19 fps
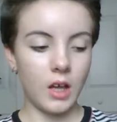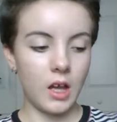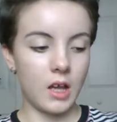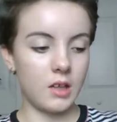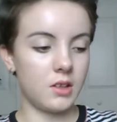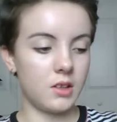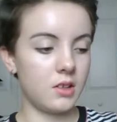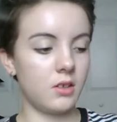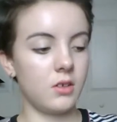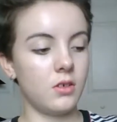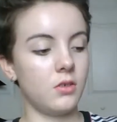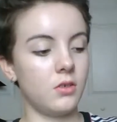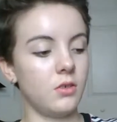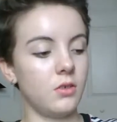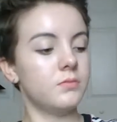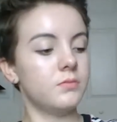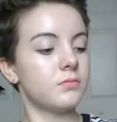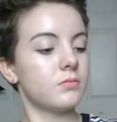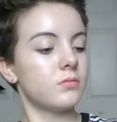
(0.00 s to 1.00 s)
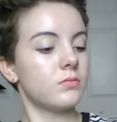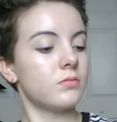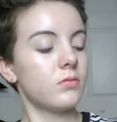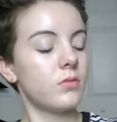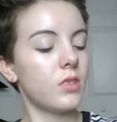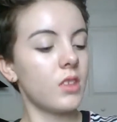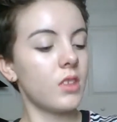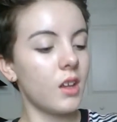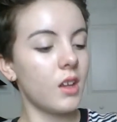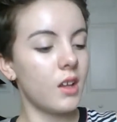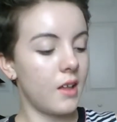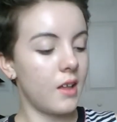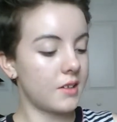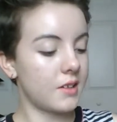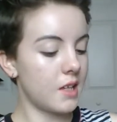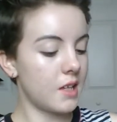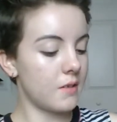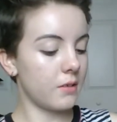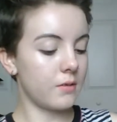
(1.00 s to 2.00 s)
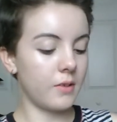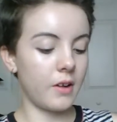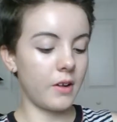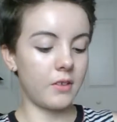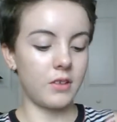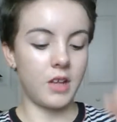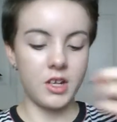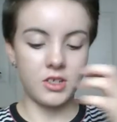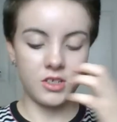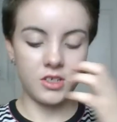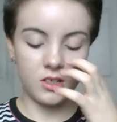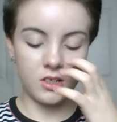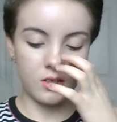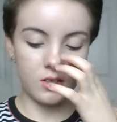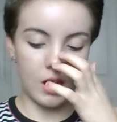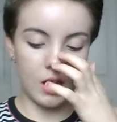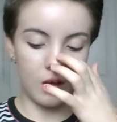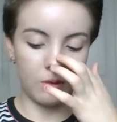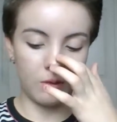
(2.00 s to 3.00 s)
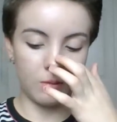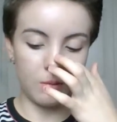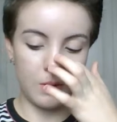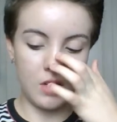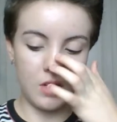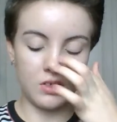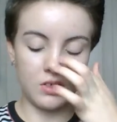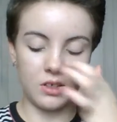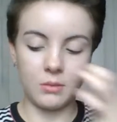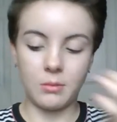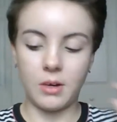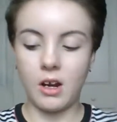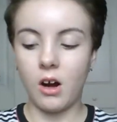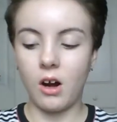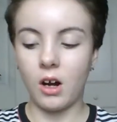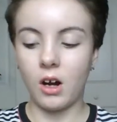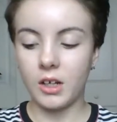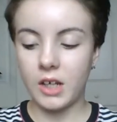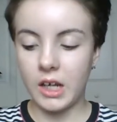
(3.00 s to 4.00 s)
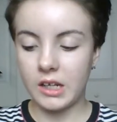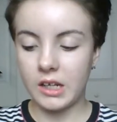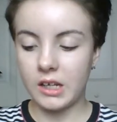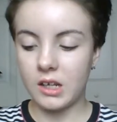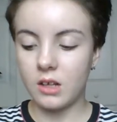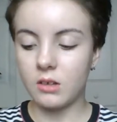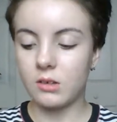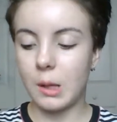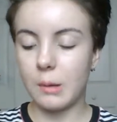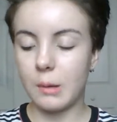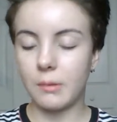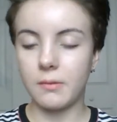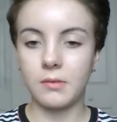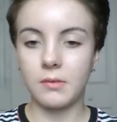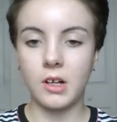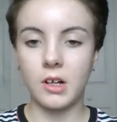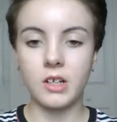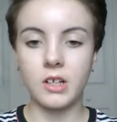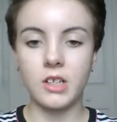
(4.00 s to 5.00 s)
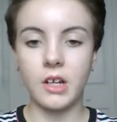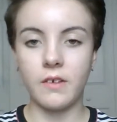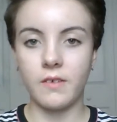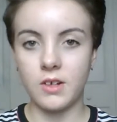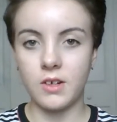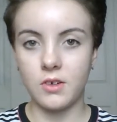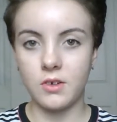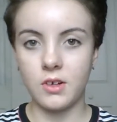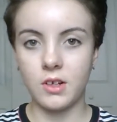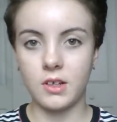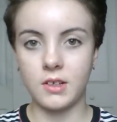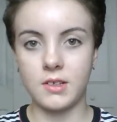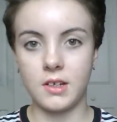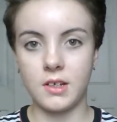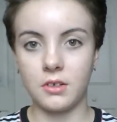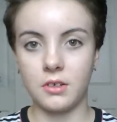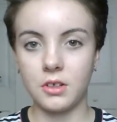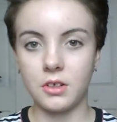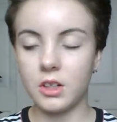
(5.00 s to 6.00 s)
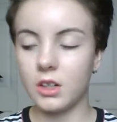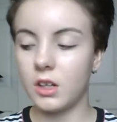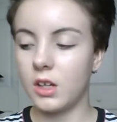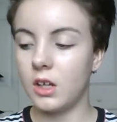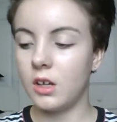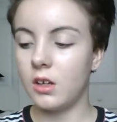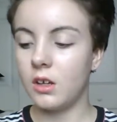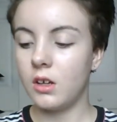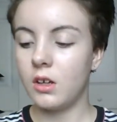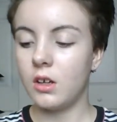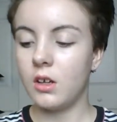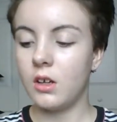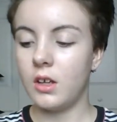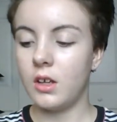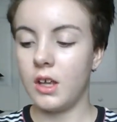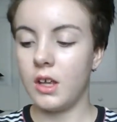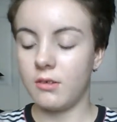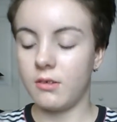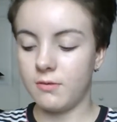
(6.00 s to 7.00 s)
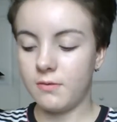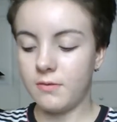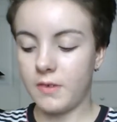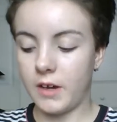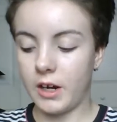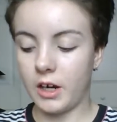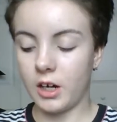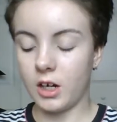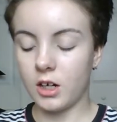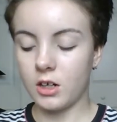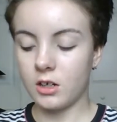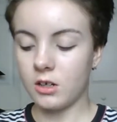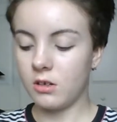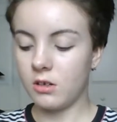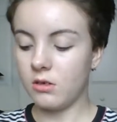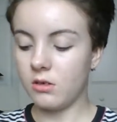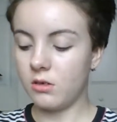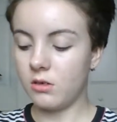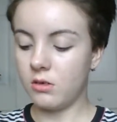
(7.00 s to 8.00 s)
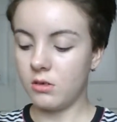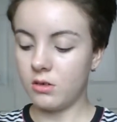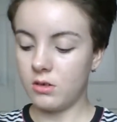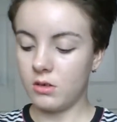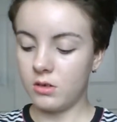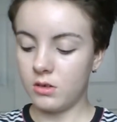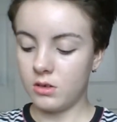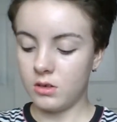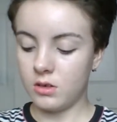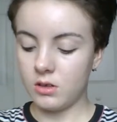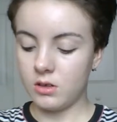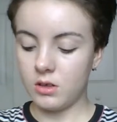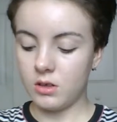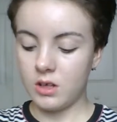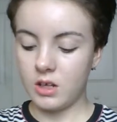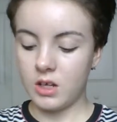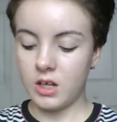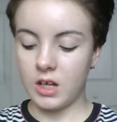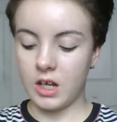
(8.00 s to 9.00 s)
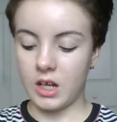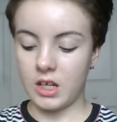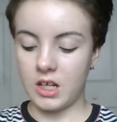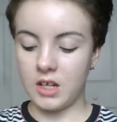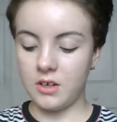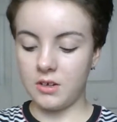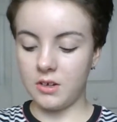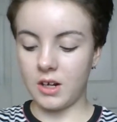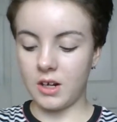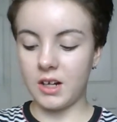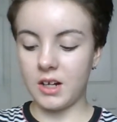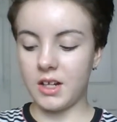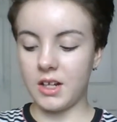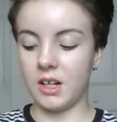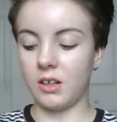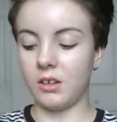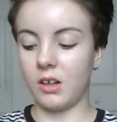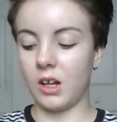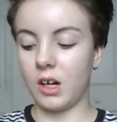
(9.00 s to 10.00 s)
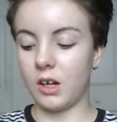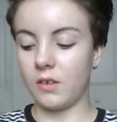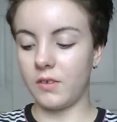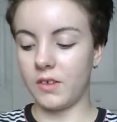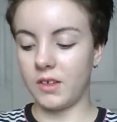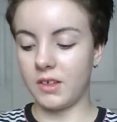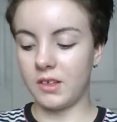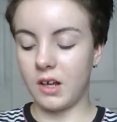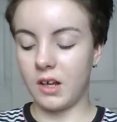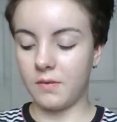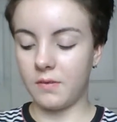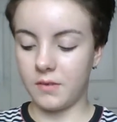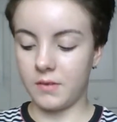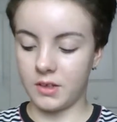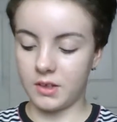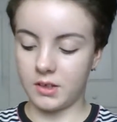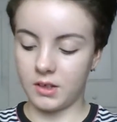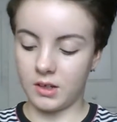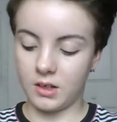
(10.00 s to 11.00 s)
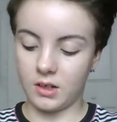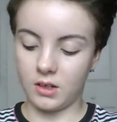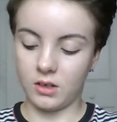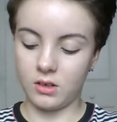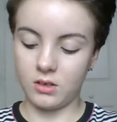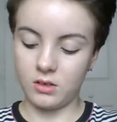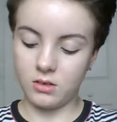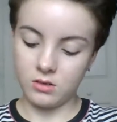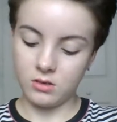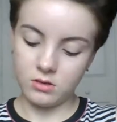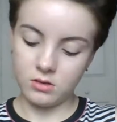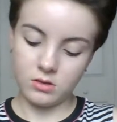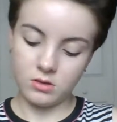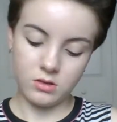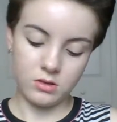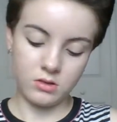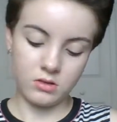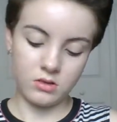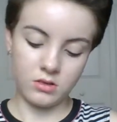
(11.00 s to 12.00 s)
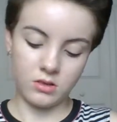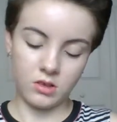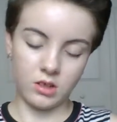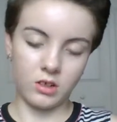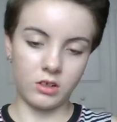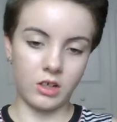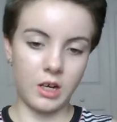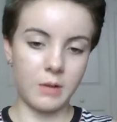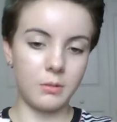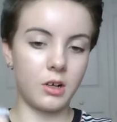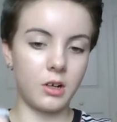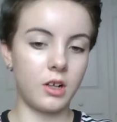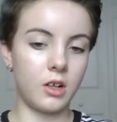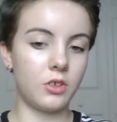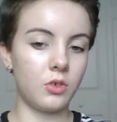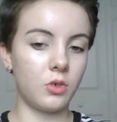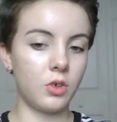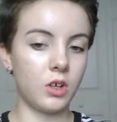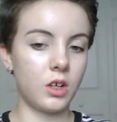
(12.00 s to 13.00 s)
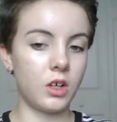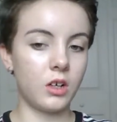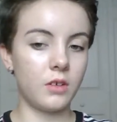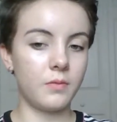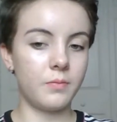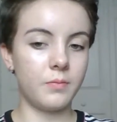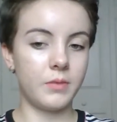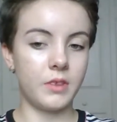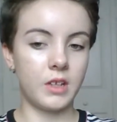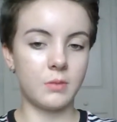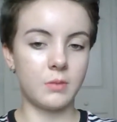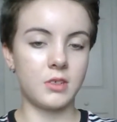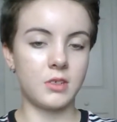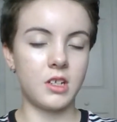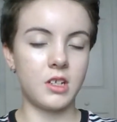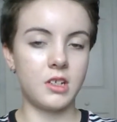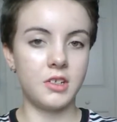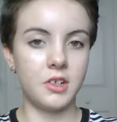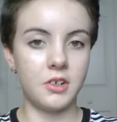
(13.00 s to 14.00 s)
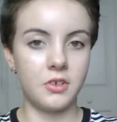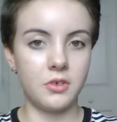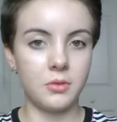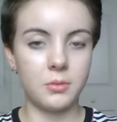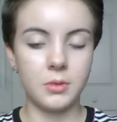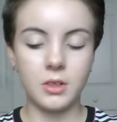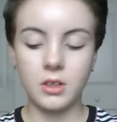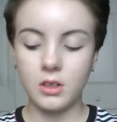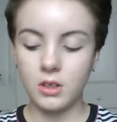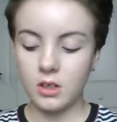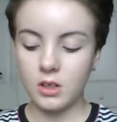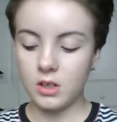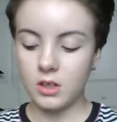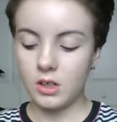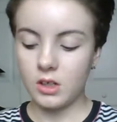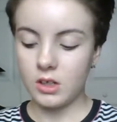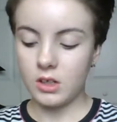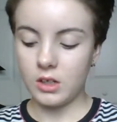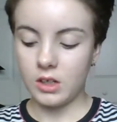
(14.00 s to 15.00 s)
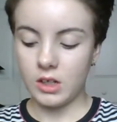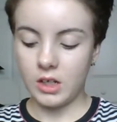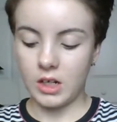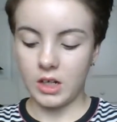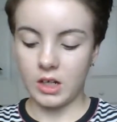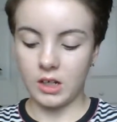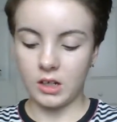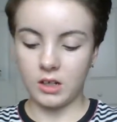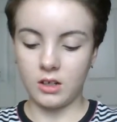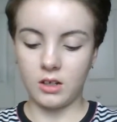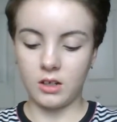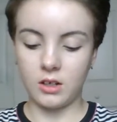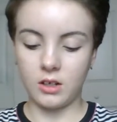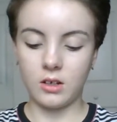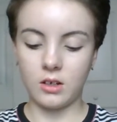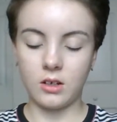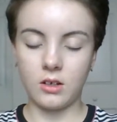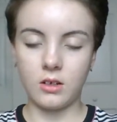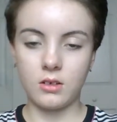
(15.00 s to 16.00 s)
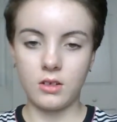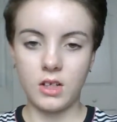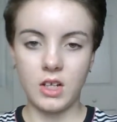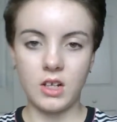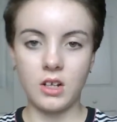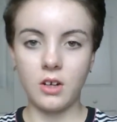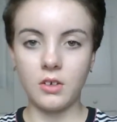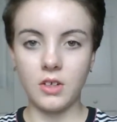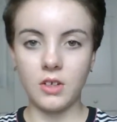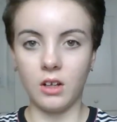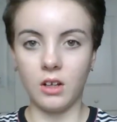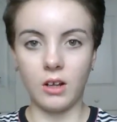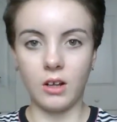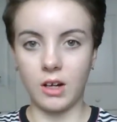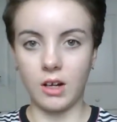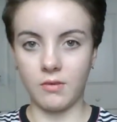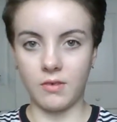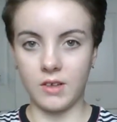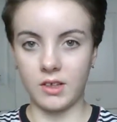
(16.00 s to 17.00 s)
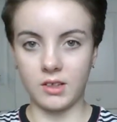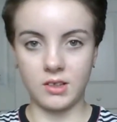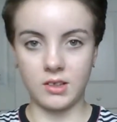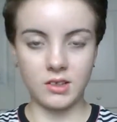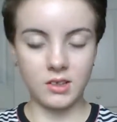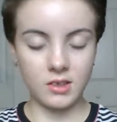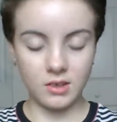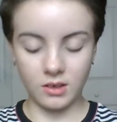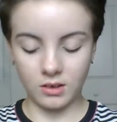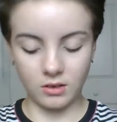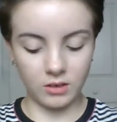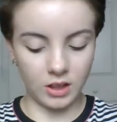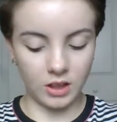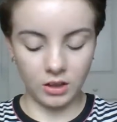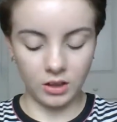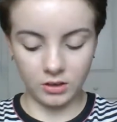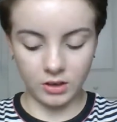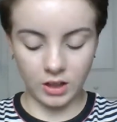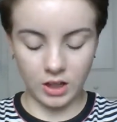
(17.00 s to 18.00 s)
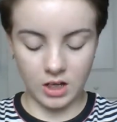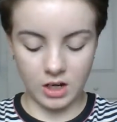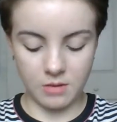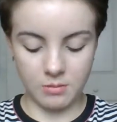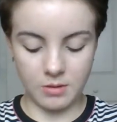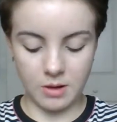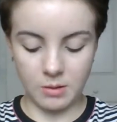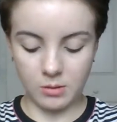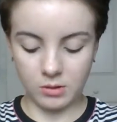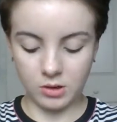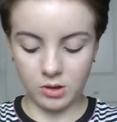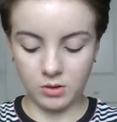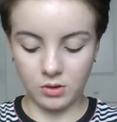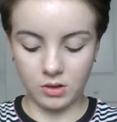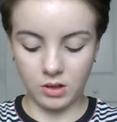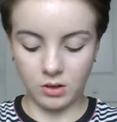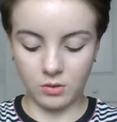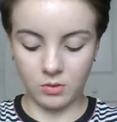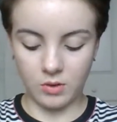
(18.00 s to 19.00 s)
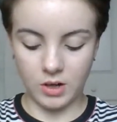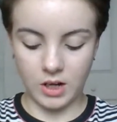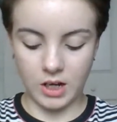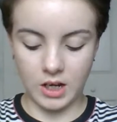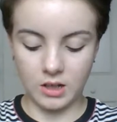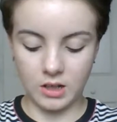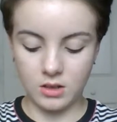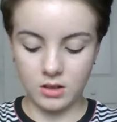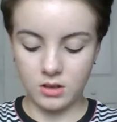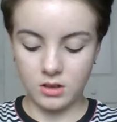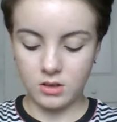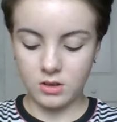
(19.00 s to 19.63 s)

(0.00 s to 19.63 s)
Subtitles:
Okay, so that's it for foundation. Now I'm going to be using my Hard Candy Glamouflage Heavy Duty Concealer in Fair. And you do not need a lot of this stuff. It's a cream contour, comes tube, and you don't need a lot of this. A little tiny bit will go a long way.